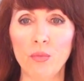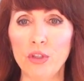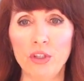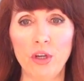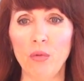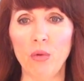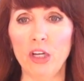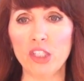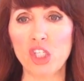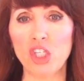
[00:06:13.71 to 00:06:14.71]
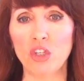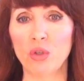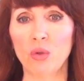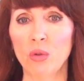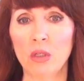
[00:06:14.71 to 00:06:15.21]
you don't want
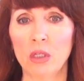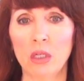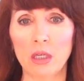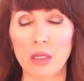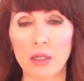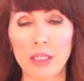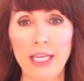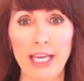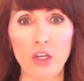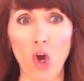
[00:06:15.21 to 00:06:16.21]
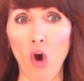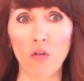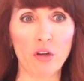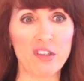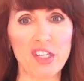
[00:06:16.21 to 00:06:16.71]
to get
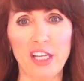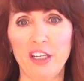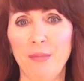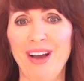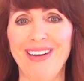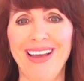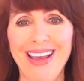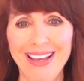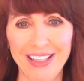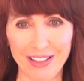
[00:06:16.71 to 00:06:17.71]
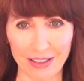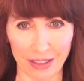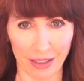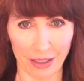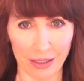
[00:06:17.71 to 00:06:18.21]
overexcited about
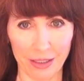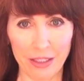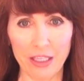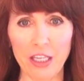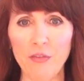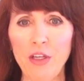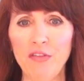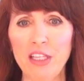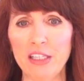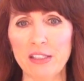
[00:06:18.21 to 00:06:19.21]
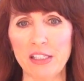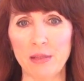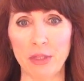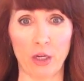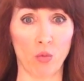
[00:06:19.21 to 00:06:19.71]
anything. Even if things
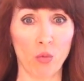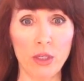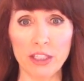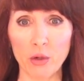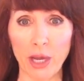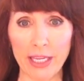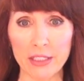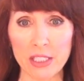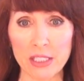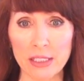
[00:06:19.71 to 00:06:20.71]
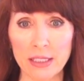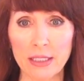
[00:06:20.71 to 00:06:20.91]
seem like really great,